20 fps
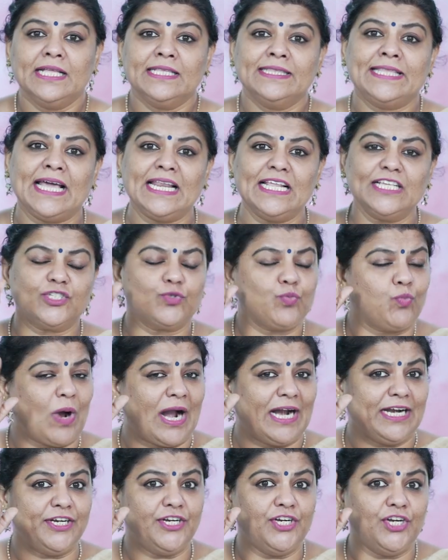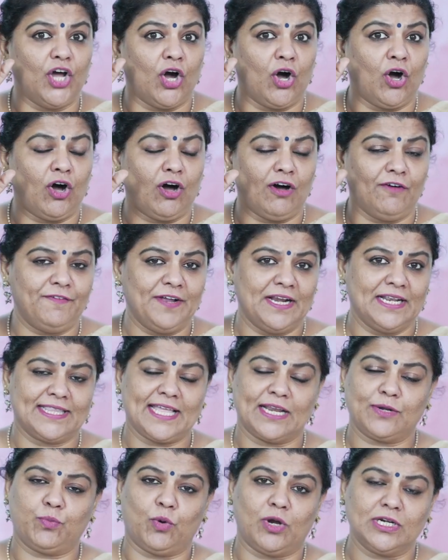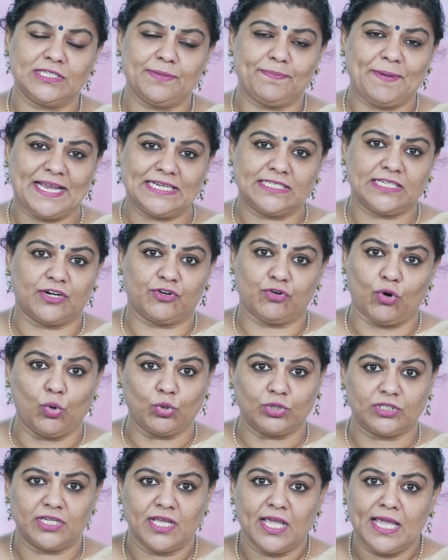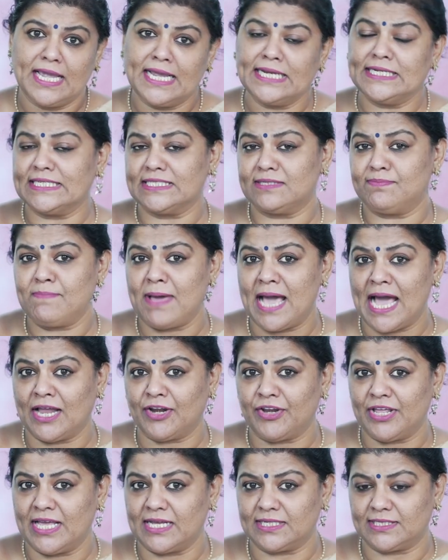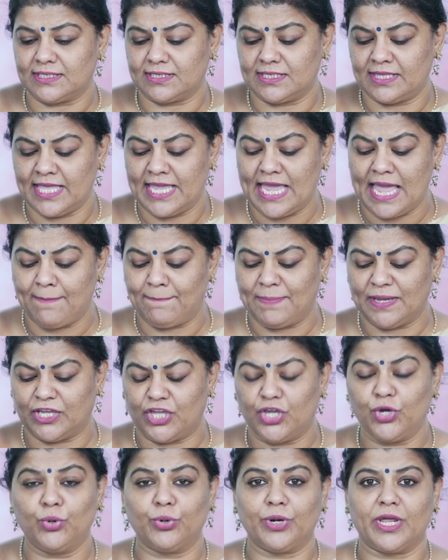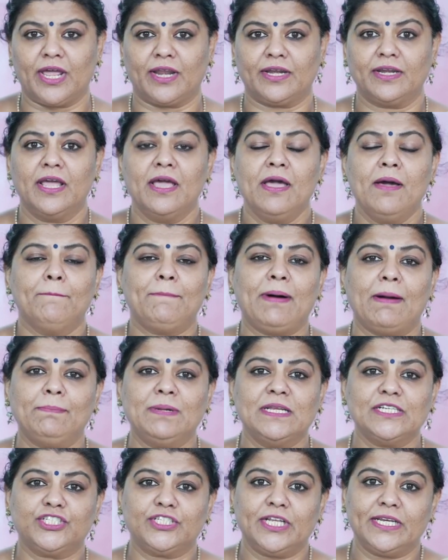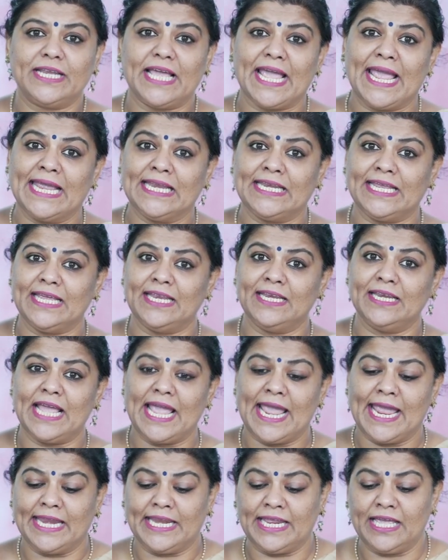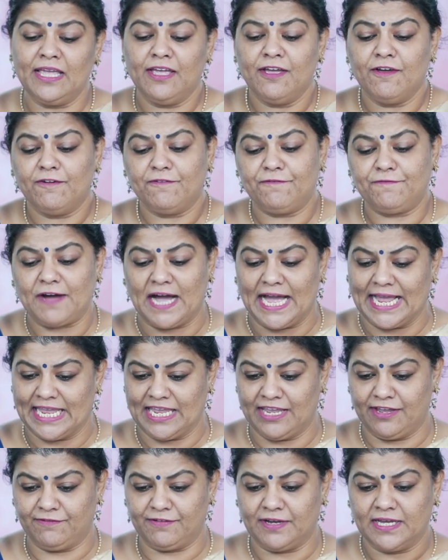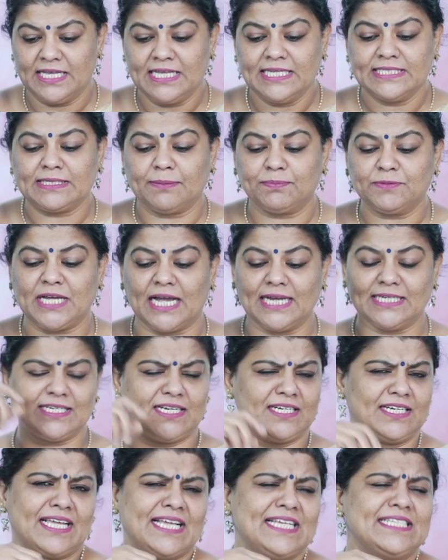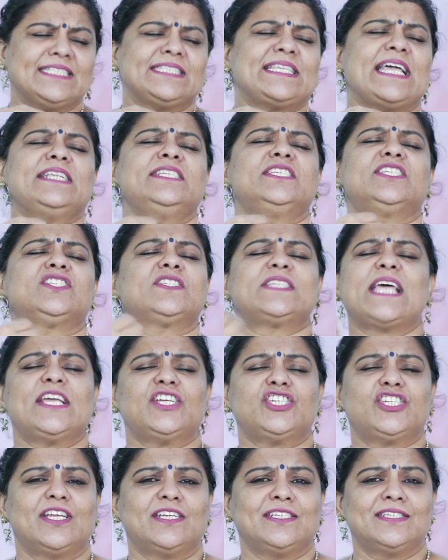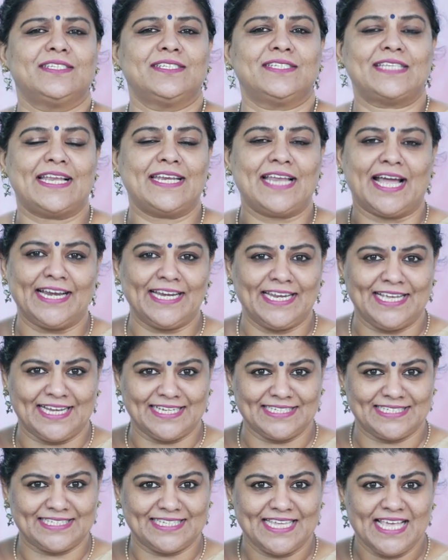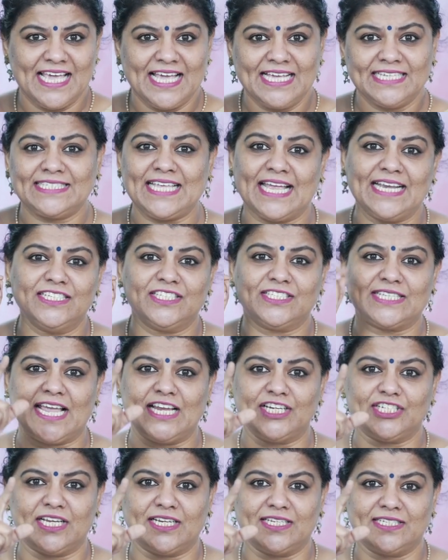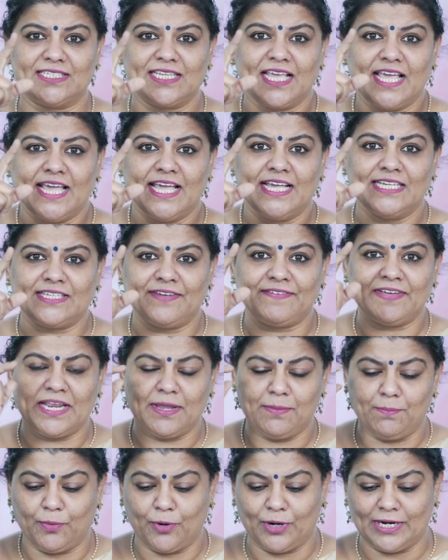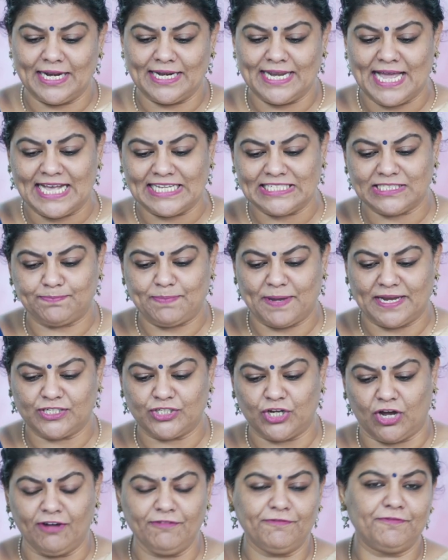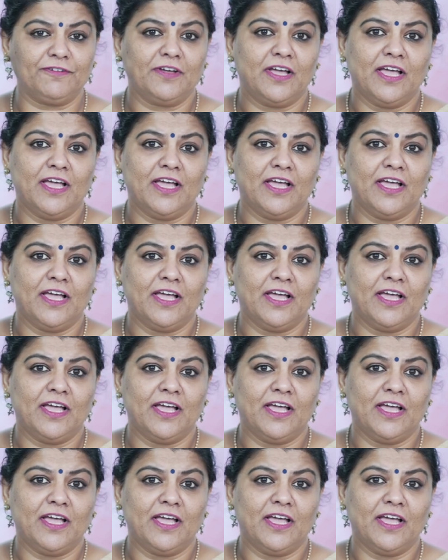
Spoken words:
There is one novel that Walter Pater wrote. It is Marius the Epicurean, published in 1885, subtitled His Sensations and Ideas. Sensations is a very important aspect of